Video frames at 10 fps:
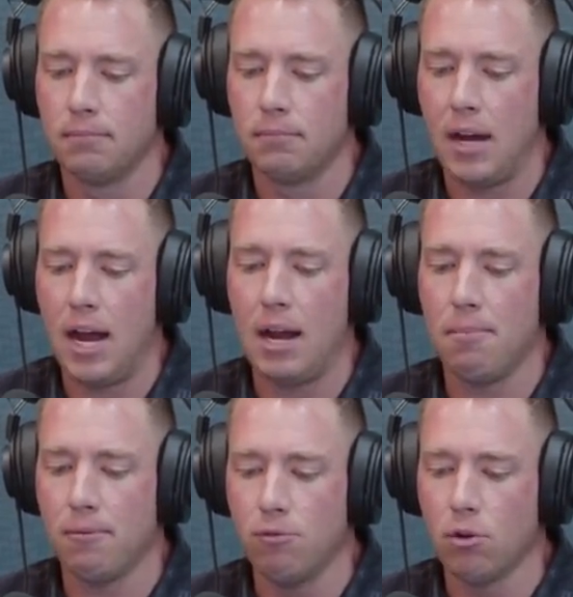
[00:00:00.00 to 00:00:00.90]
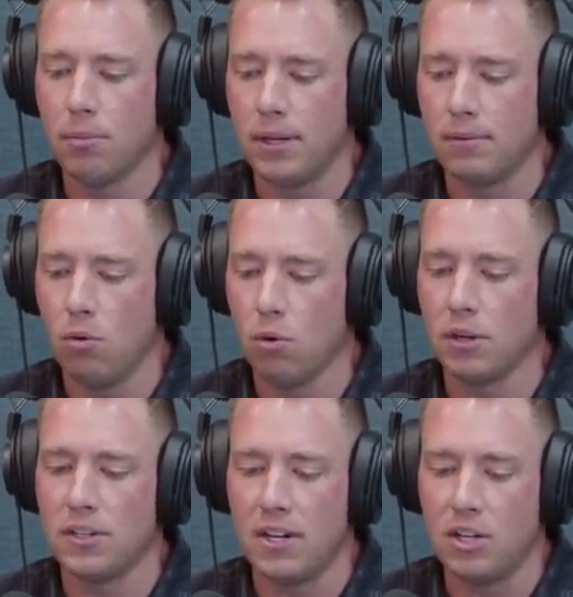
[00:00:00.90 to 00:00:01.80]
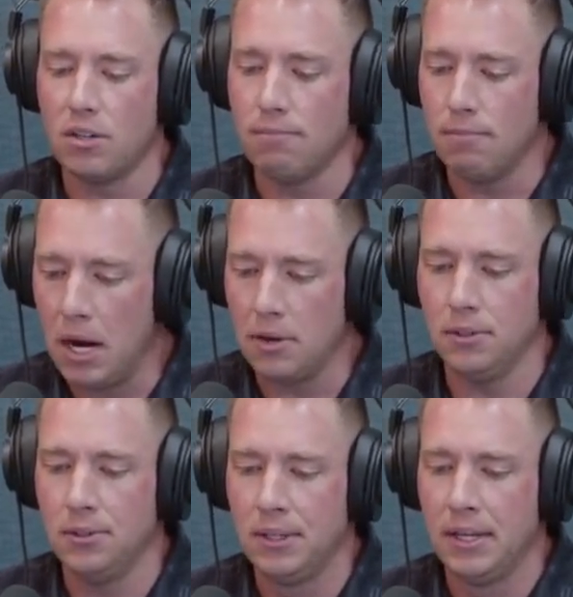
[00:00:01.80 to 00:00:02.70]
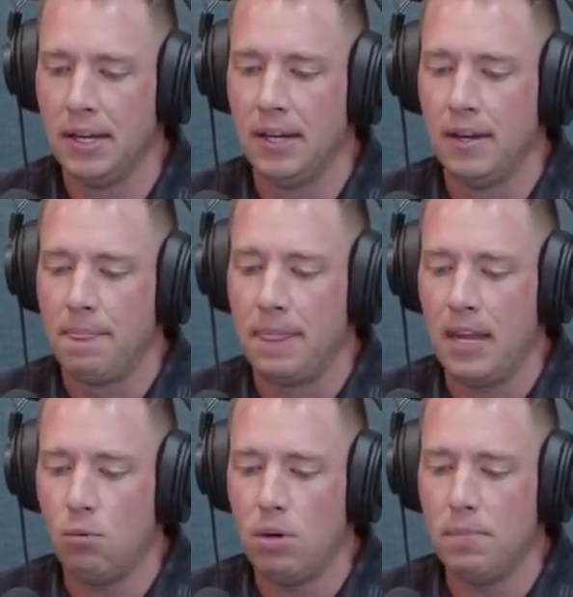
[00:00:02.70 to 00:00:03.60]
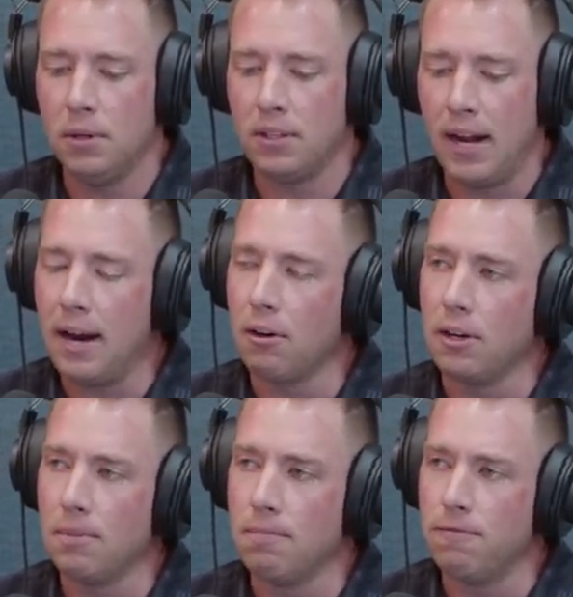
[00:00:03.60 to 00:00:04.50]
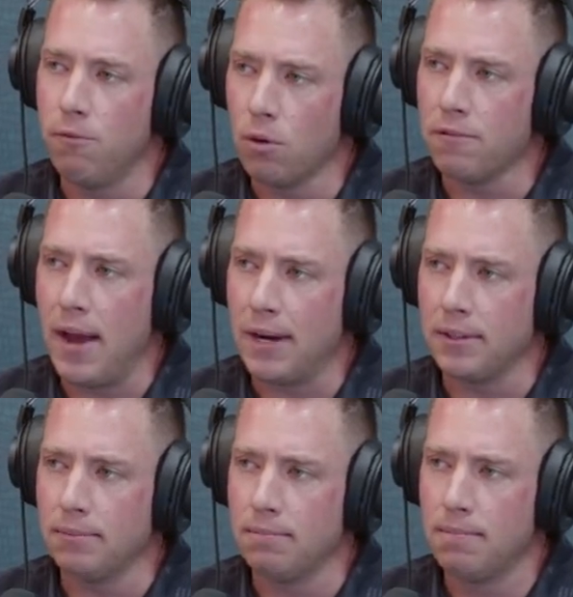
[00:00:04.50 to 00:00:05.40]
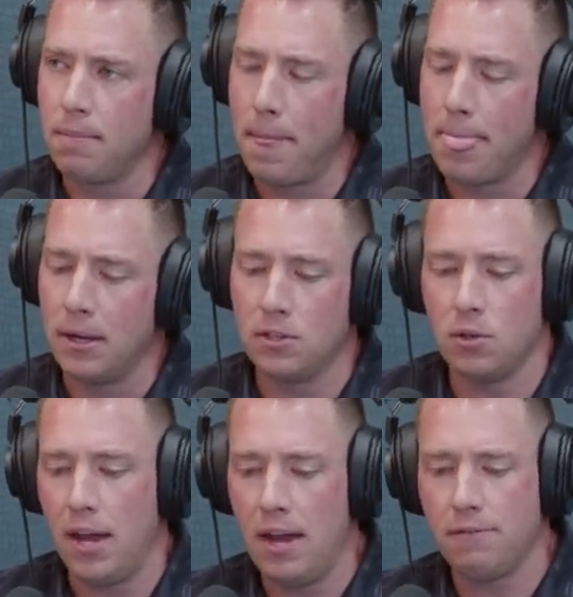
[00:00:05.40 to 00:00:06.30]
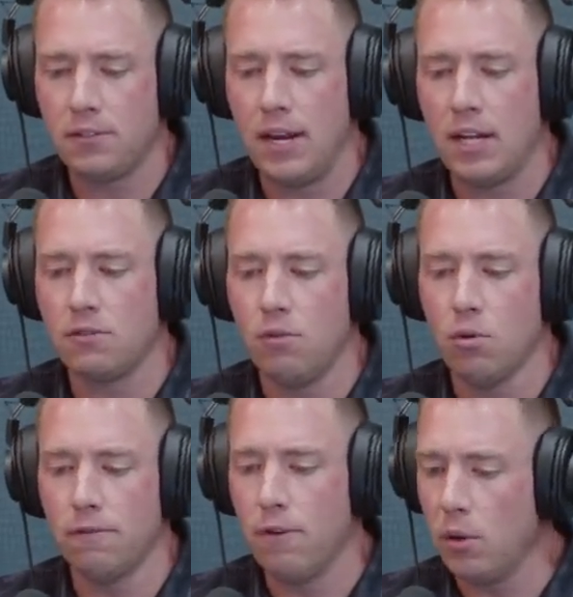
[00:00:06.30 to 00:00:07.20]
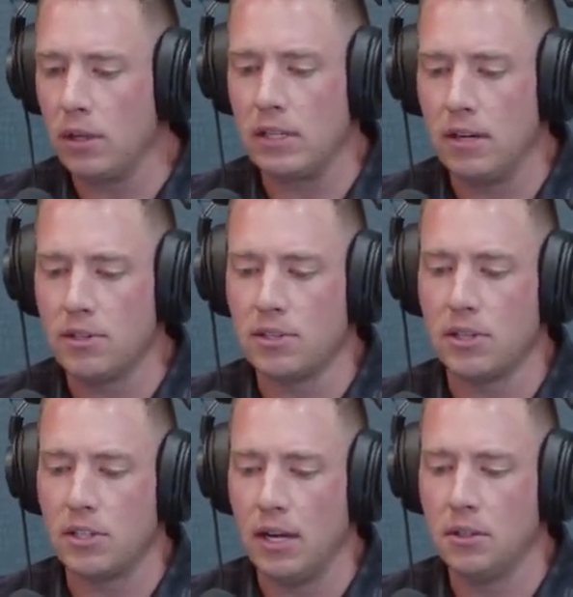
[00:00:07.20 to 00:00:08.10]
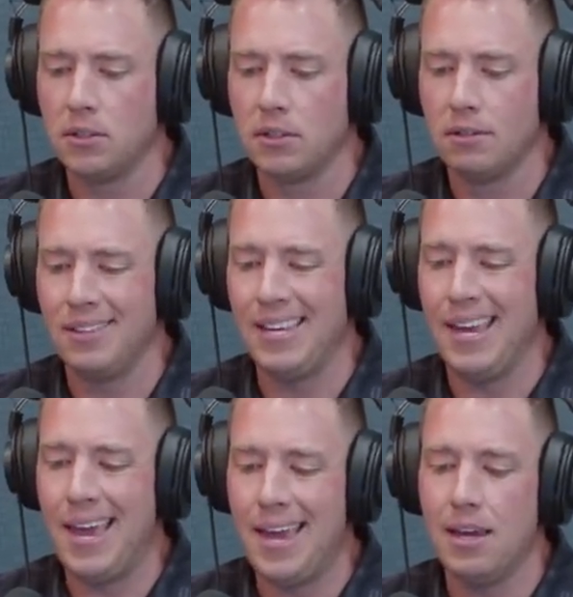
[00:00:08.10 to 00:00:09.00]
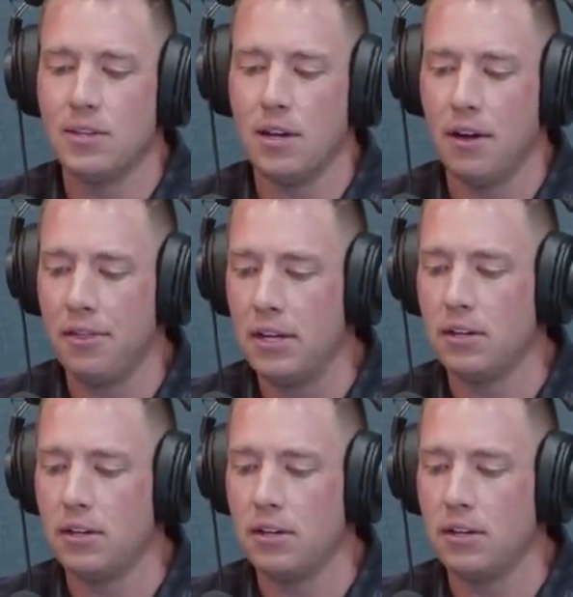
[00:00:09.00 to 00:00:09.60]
high performing organization model. And we built an acronym for Factum. And so the F stands for focus on success. The A is authentic